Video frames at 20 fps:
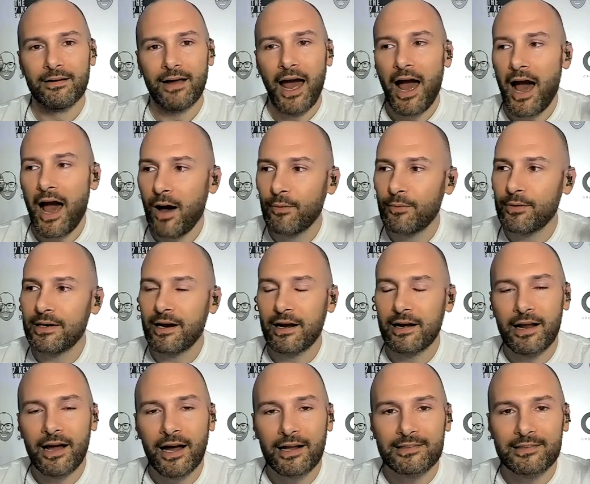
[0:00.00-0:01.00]
how did I
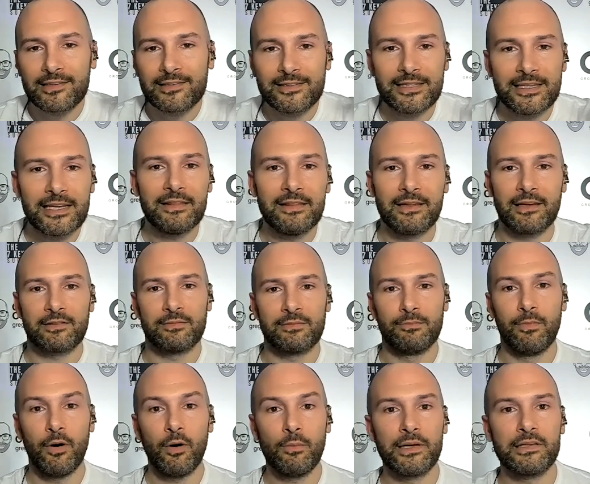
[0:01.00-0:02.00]
not see this
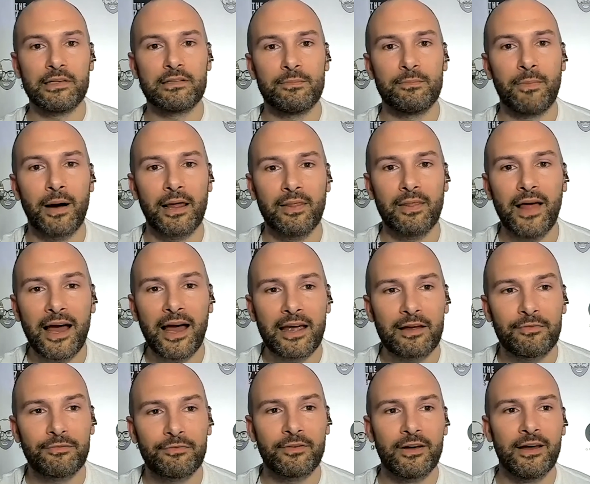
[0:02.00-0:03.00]
moment in my
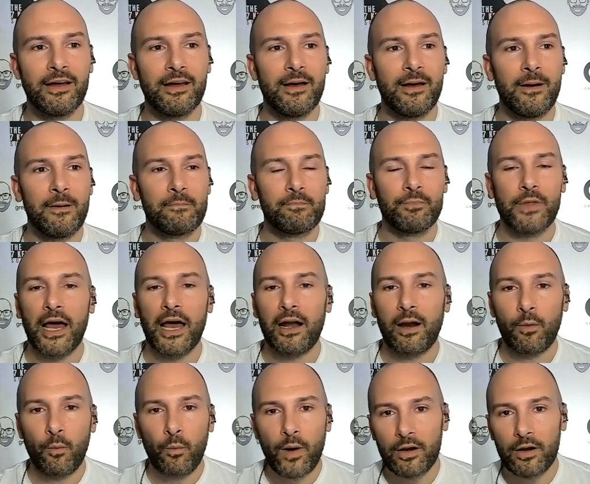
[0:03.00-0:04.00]
life? And
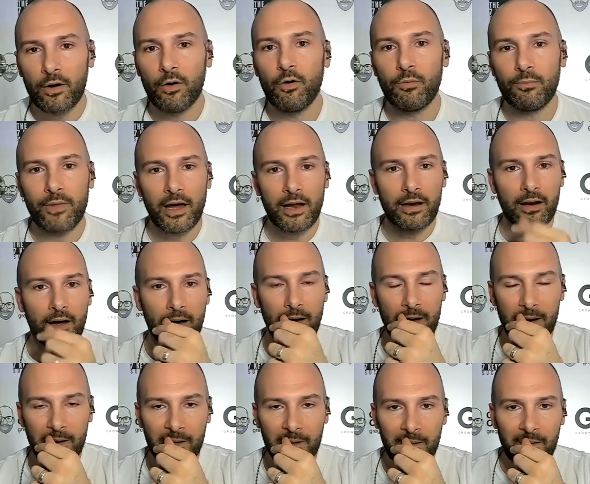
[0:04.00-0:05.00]
I went home that
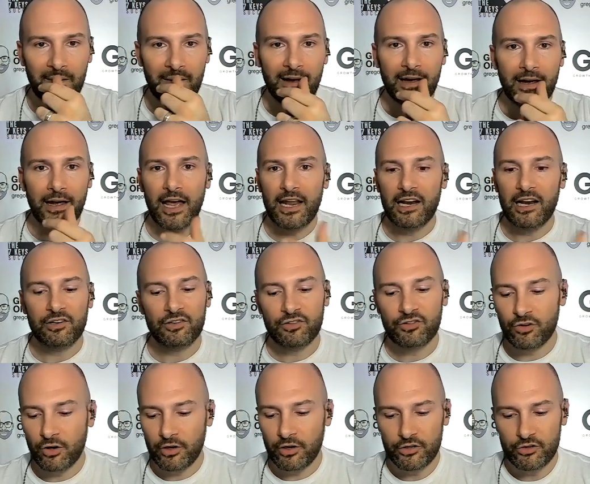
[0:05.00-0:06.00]
night and I
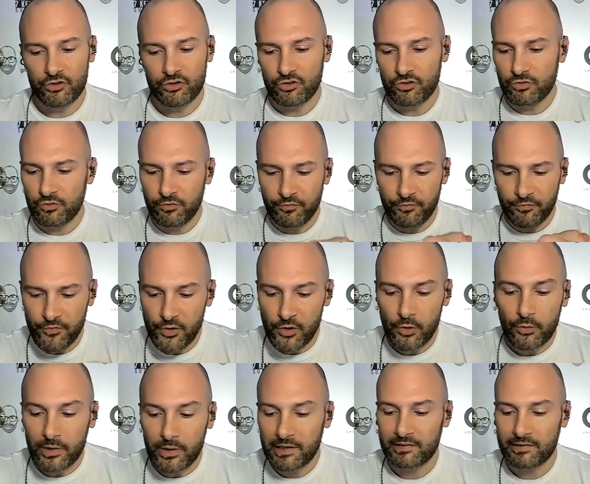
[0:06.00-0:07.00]
started
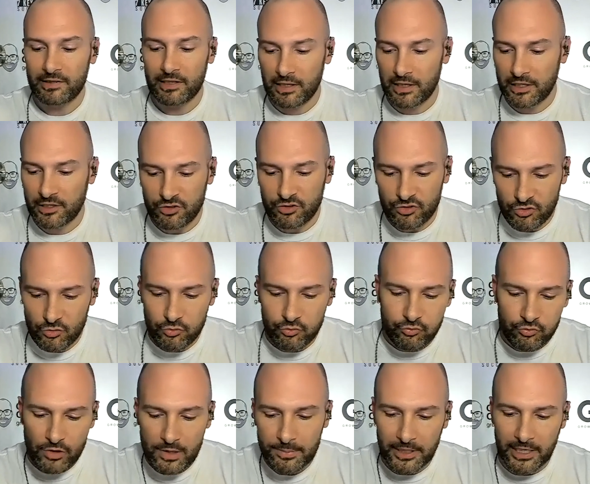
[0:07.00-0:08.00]
furiously, like
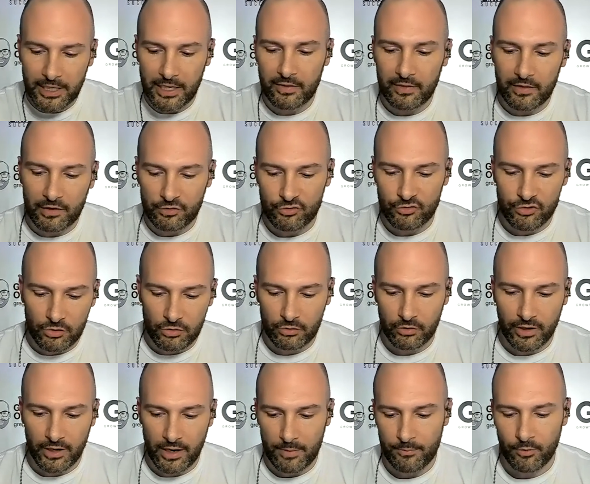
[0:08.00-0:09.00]
scribbling in this
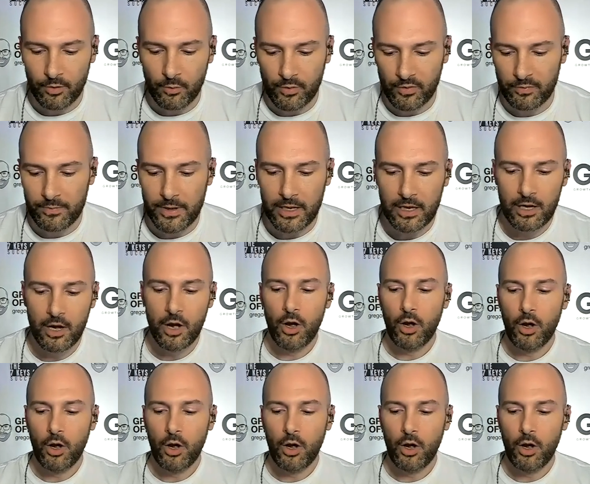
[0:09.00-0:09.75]
journal that I brought with me.